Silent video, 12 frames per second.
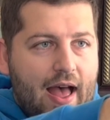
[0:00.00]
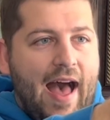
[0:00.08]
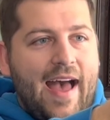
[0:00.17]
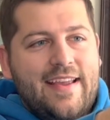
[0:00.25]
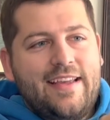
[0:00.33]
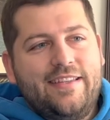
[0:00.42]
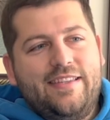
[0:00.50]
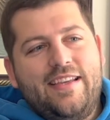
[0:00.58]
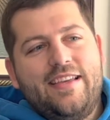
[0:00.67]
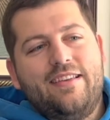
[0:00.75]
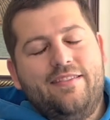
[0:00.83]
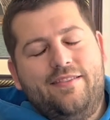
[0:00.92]
I can
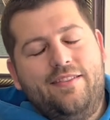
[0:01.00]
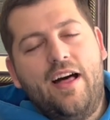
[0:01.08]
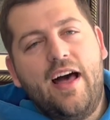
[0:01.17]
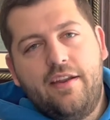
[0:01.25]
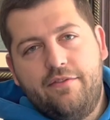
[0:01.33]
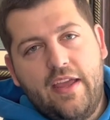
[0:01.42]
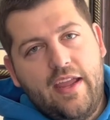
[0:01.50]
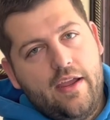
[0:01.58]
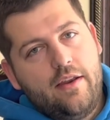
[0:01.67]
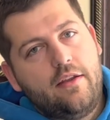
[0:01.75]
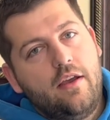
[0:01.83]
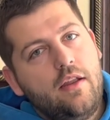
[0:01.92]
see the slide of the
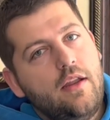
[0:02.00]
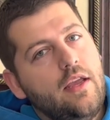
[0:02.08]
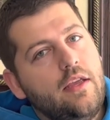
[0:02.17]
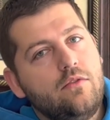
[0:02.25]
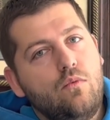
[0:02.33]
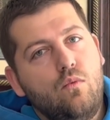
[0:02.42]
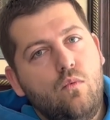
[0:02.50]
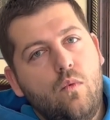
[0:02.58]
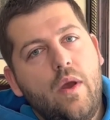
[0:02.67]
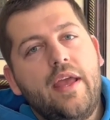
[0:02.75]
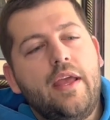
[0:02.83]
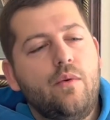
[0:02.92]
handgun is
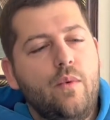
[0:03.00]
way,